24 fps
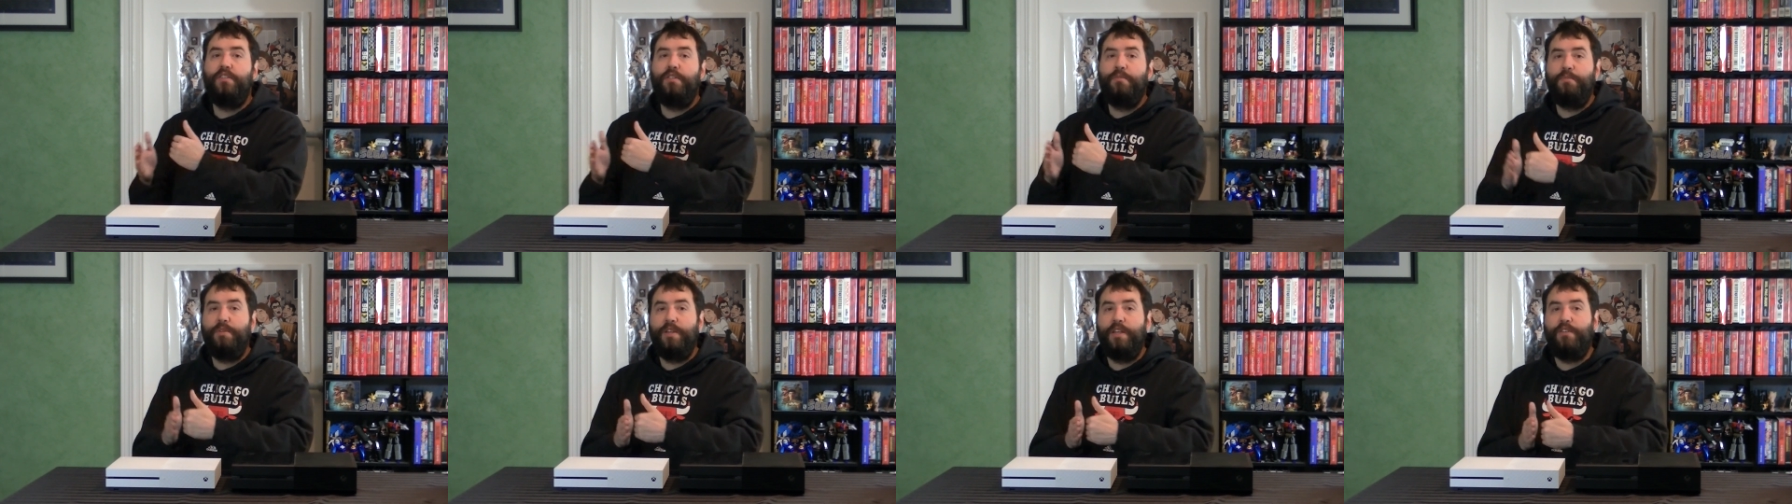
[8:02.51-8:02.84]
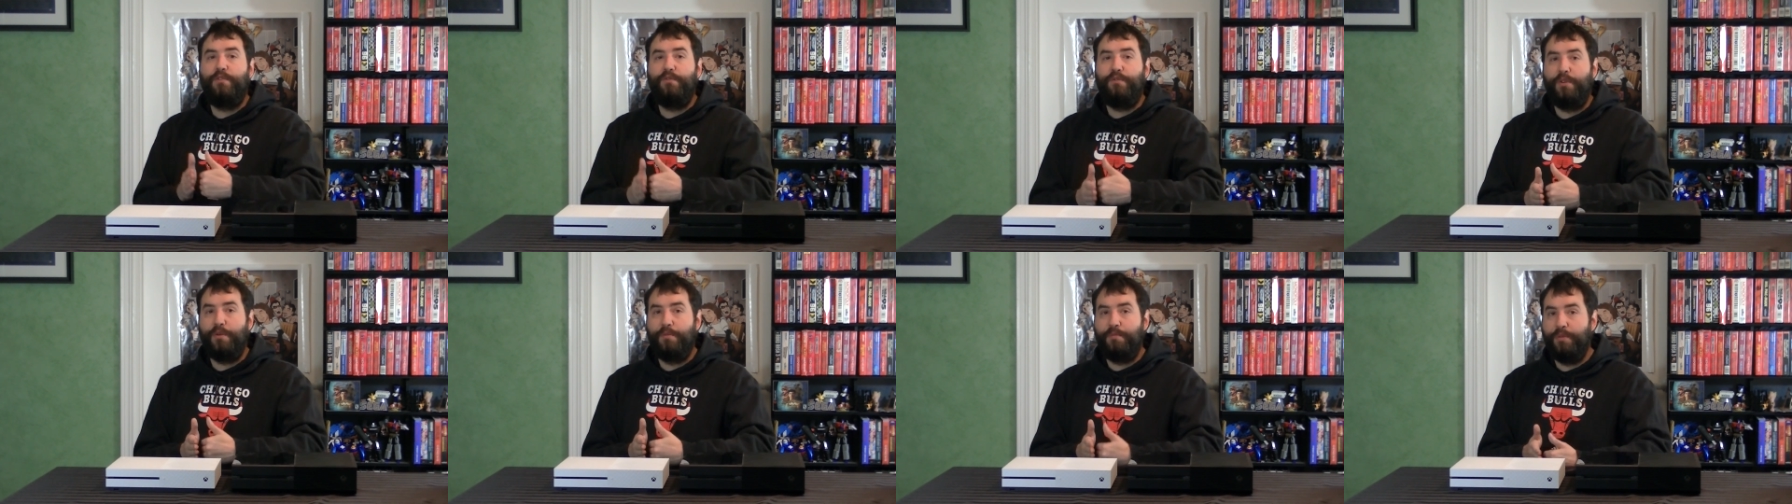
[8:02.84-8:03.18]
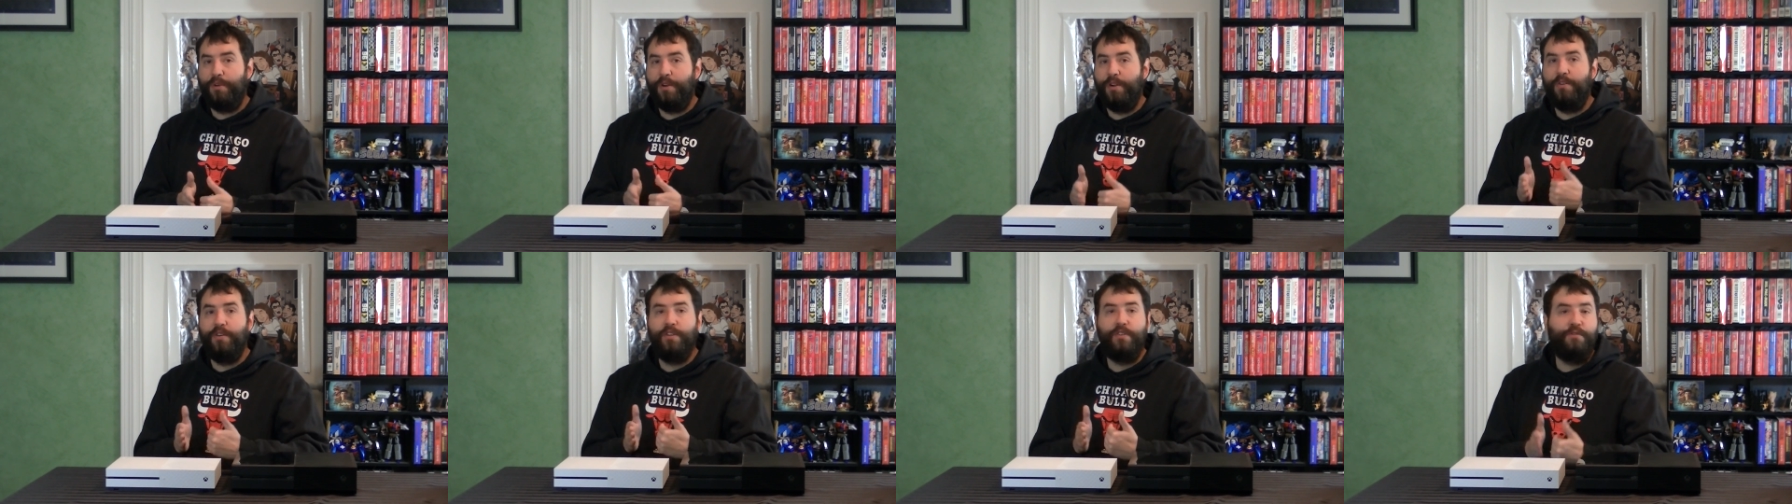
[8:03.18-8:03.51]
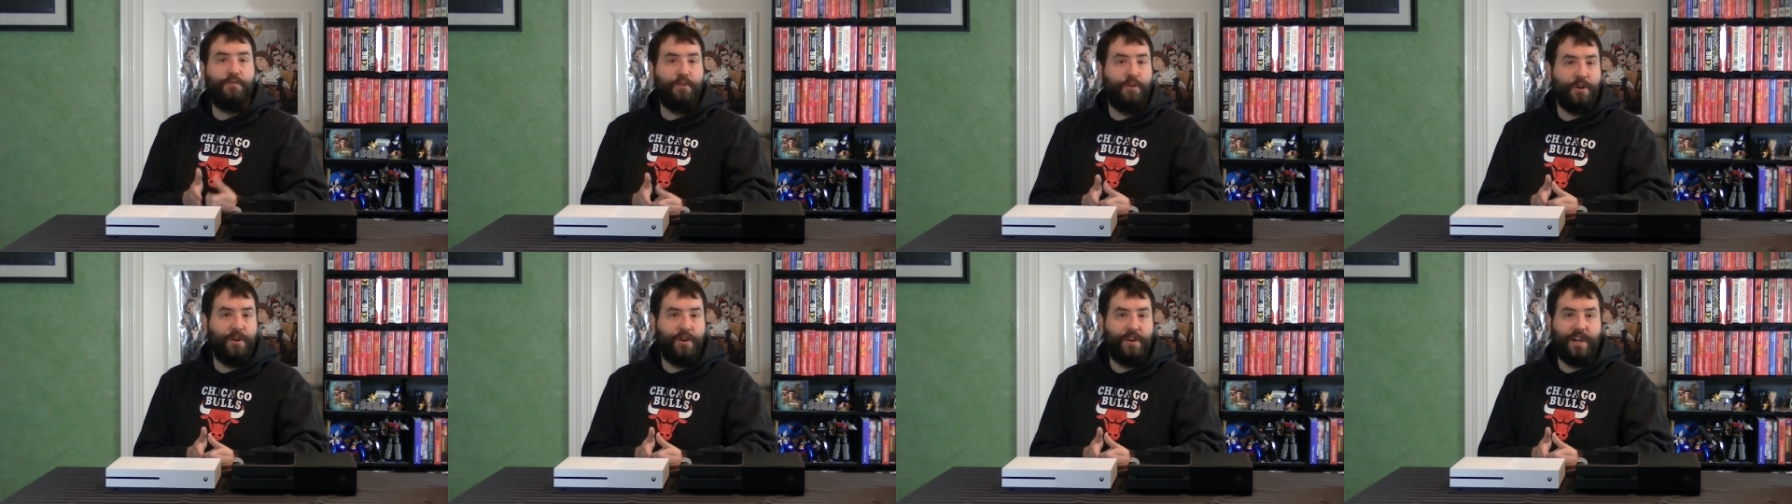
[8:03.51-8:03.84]
the PS4 Pro is
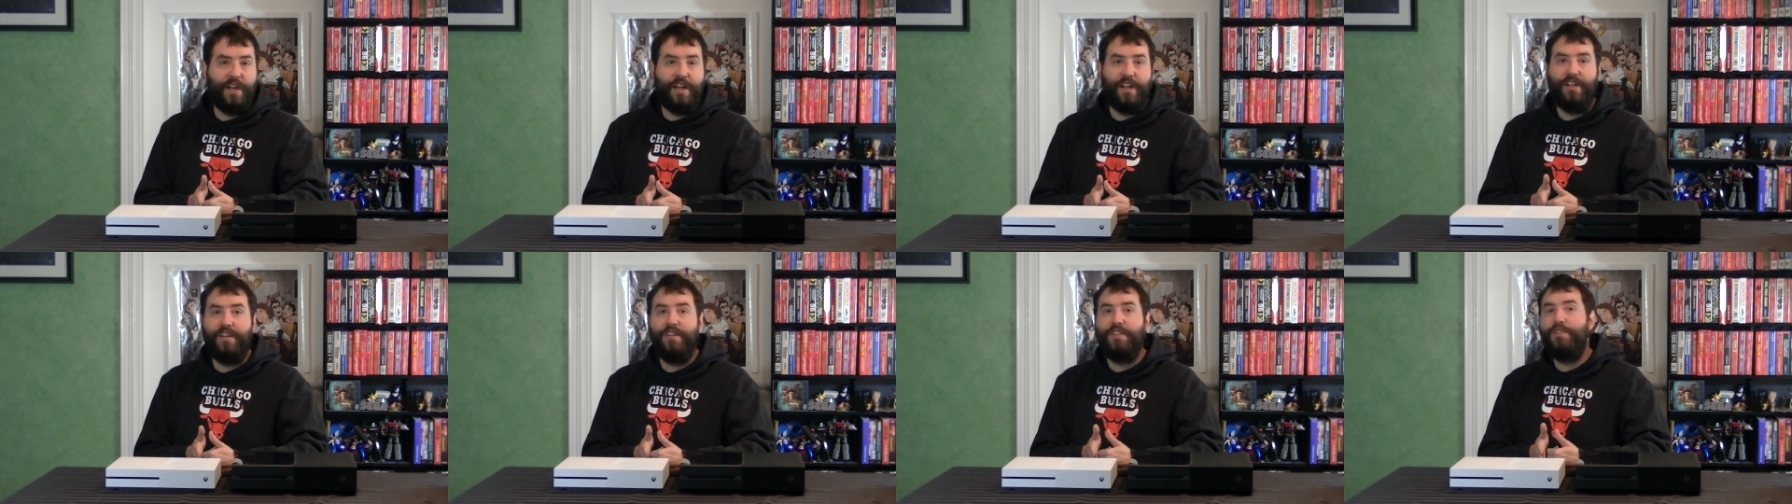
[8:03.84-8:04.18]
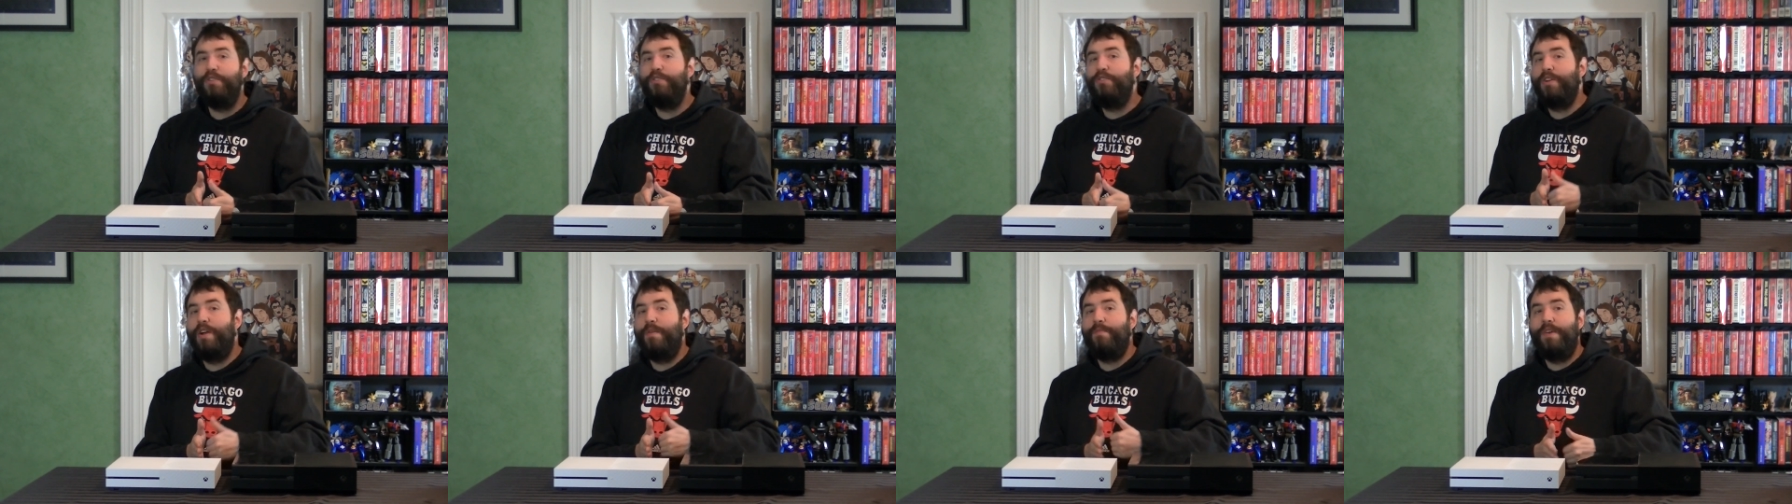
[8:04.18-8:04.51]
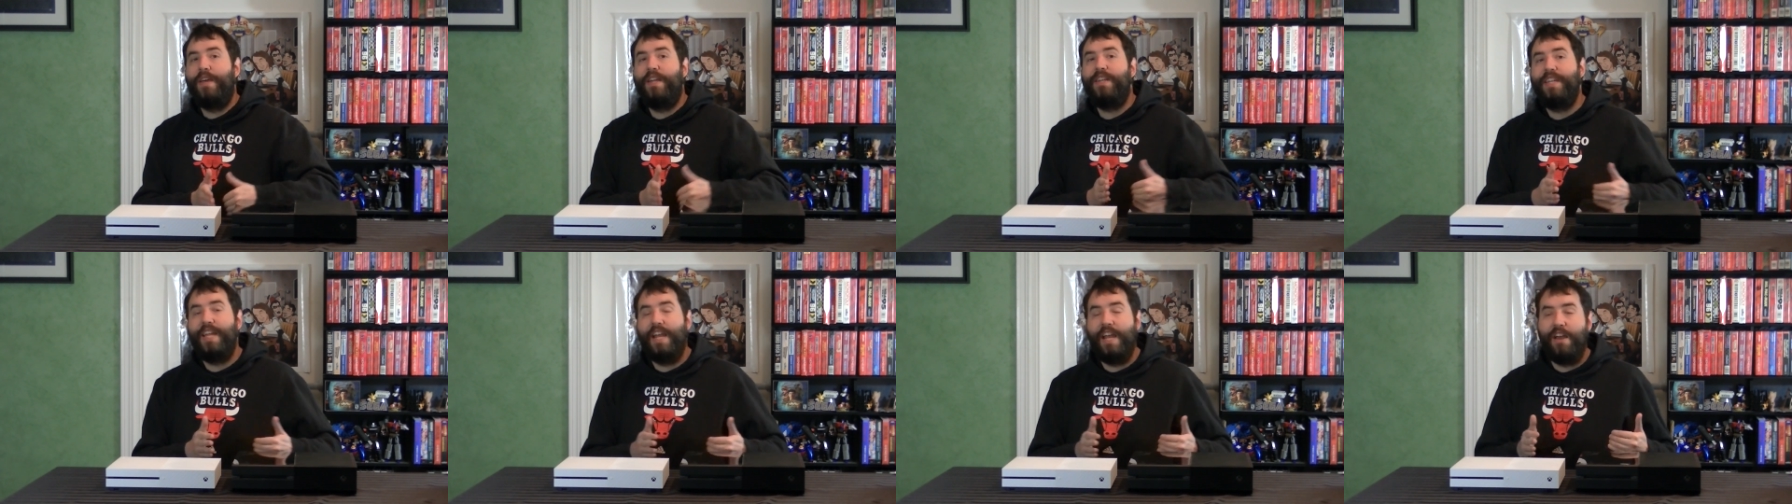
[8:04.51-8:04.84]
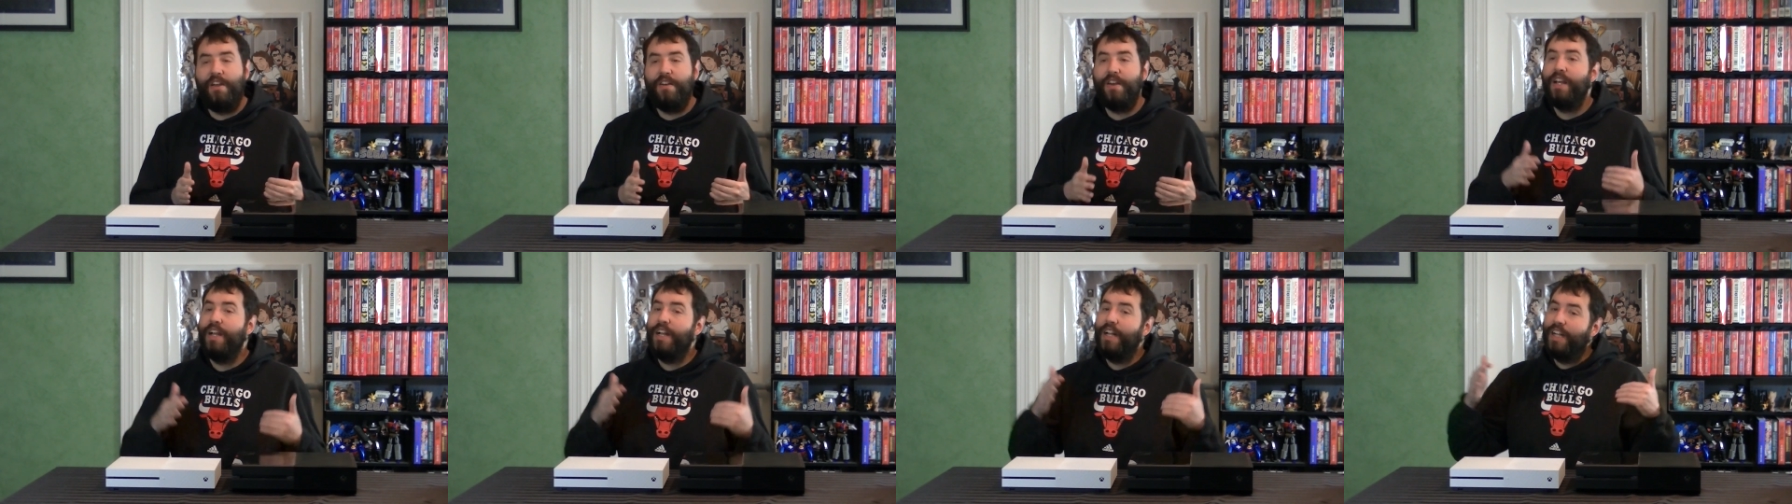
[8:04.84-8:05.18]
$400, you drop that
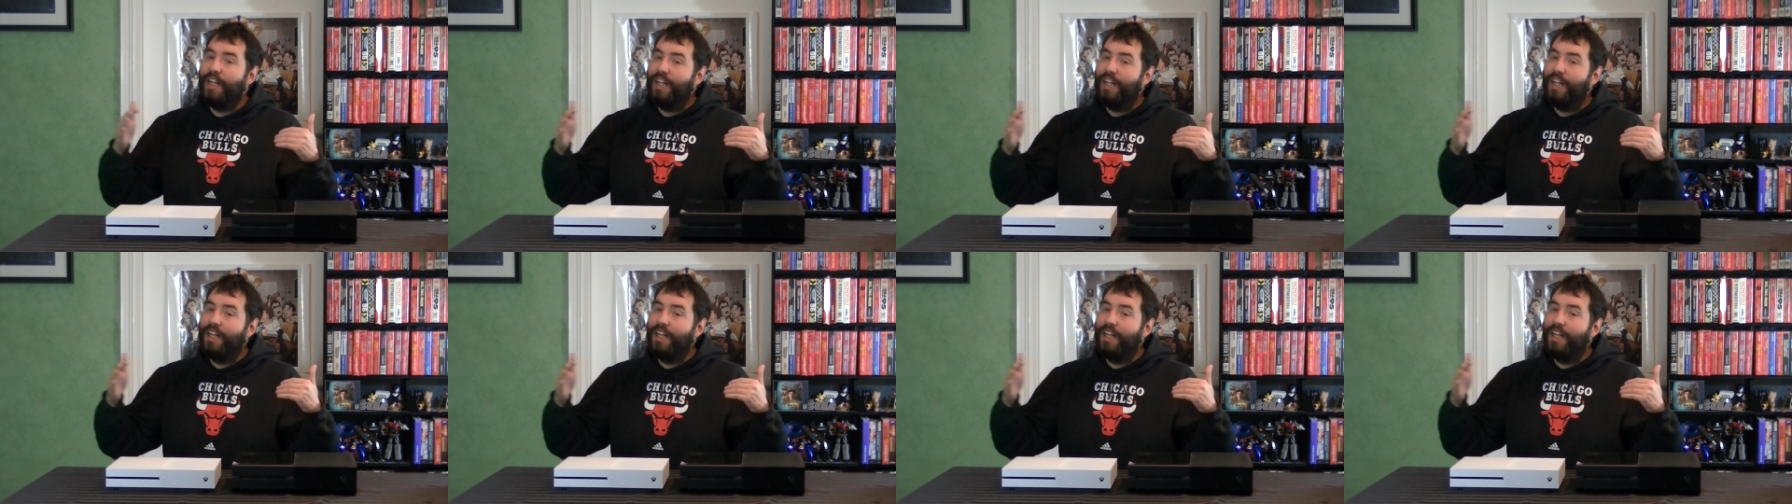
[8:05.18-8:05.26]
down,